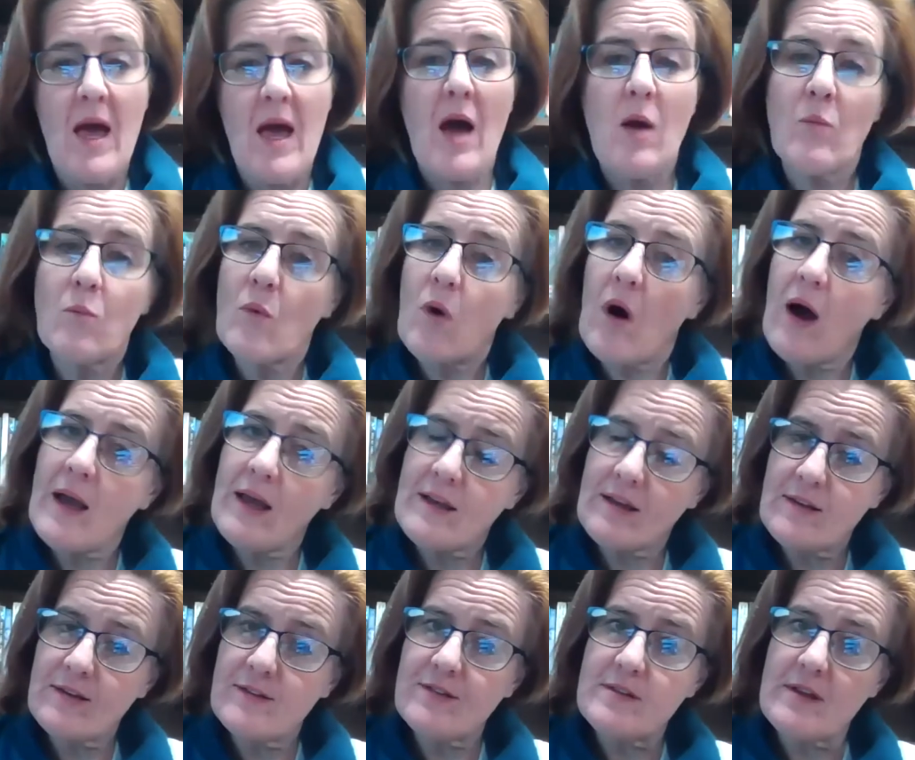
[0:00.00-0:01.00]
and why it
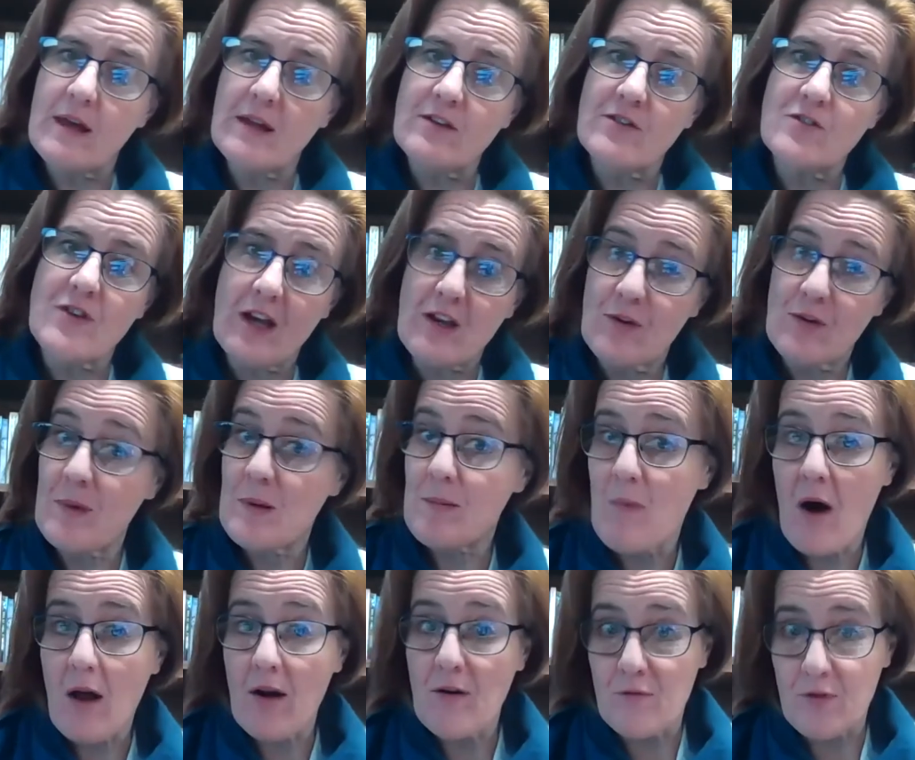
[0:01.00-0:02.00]
is that Shakespeare
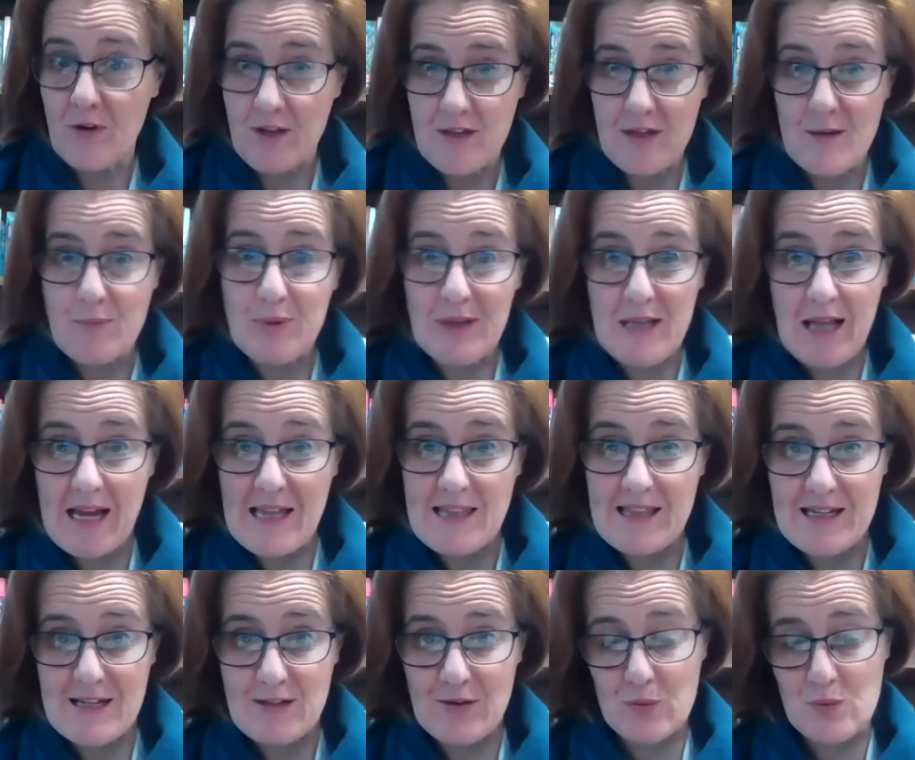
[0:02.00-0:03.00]
might have written the play that
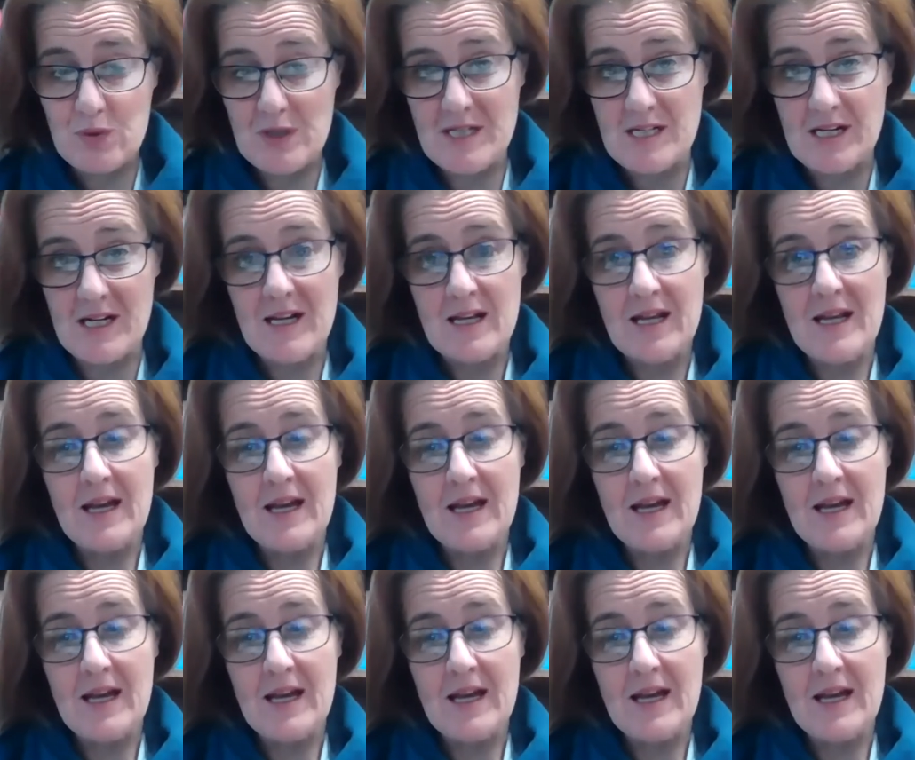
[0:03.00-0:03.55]
he's written.